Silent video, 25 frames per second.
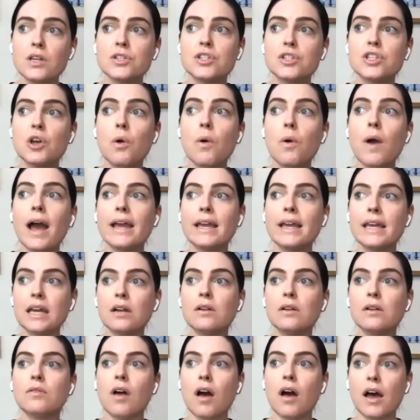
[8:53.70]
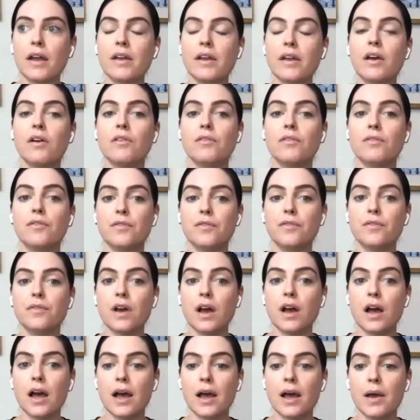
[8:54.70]
so I get a lot of,
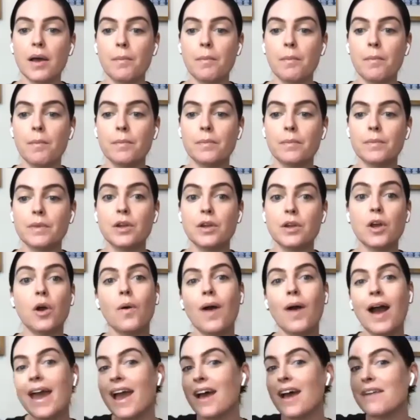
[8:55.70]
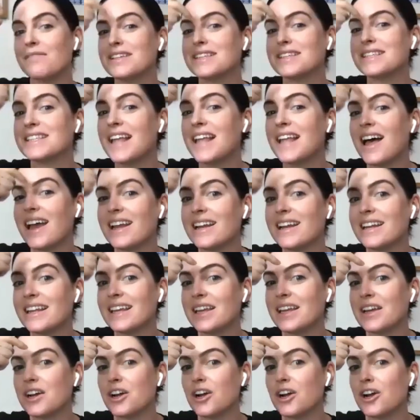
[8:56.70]
um, you know, I have this line
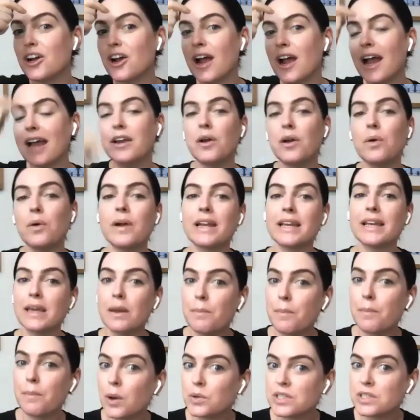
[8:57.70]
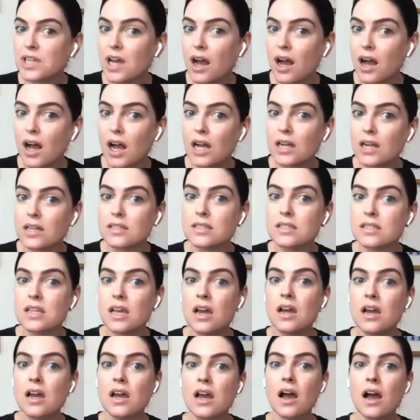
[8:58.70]
here. I don't want to get Botox.
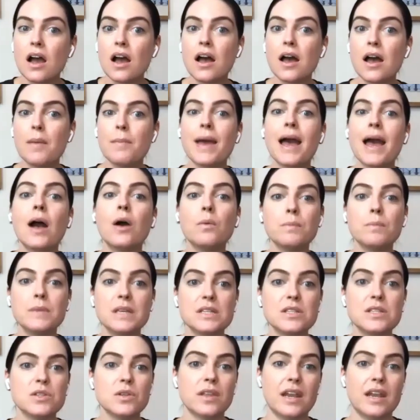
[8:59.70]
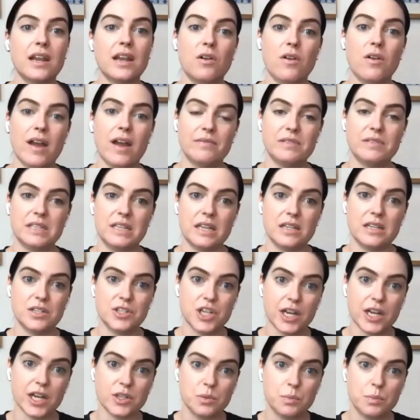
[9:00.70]
Um, help me so that I don't have to get
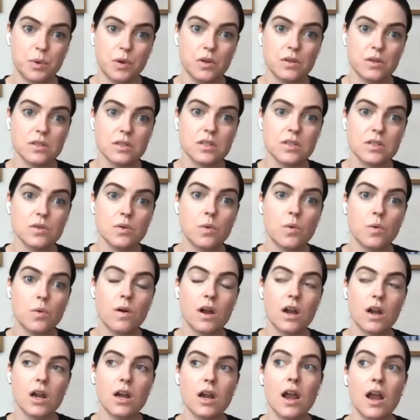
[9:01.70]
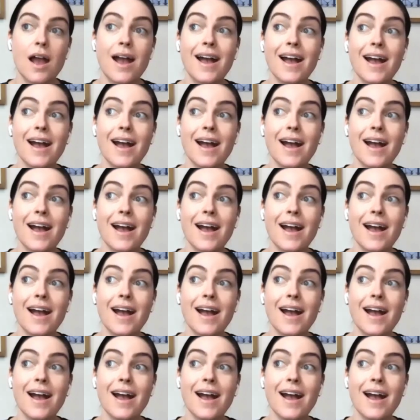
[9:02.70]
injectables. Or